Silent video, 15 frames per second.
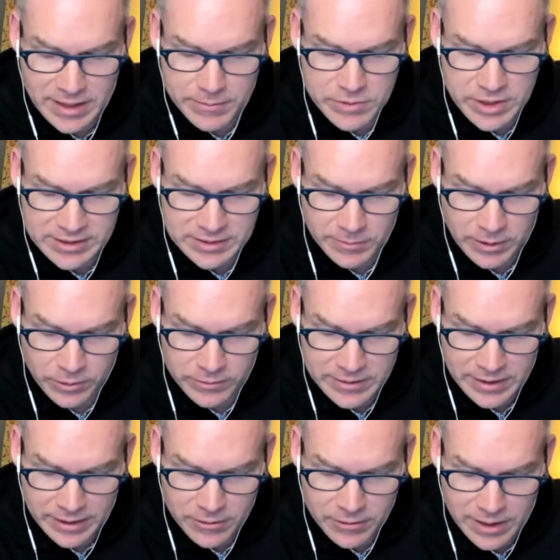I'm chasing my own
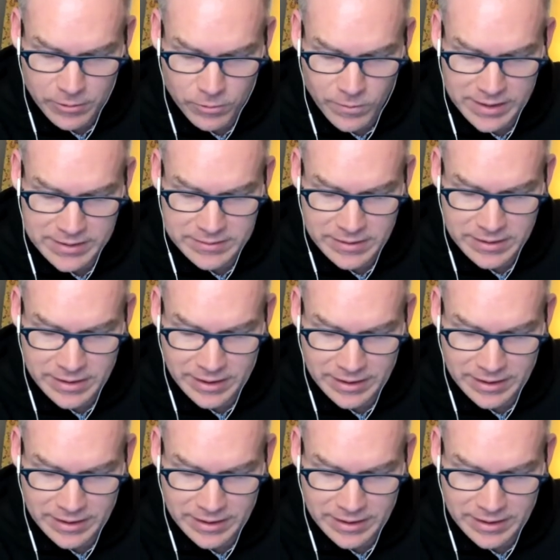tail, I rest in